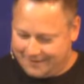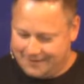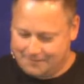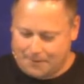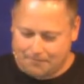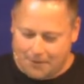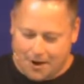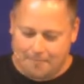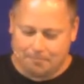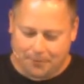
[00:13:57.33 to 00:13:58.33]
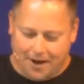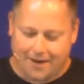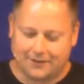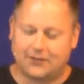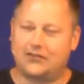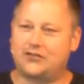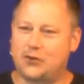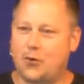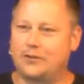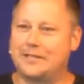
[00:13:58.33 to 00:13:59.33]
my mom bought a
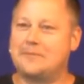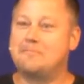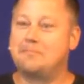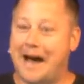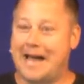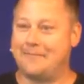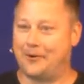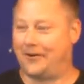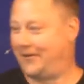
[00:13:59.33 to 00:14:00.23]
stolen Bible.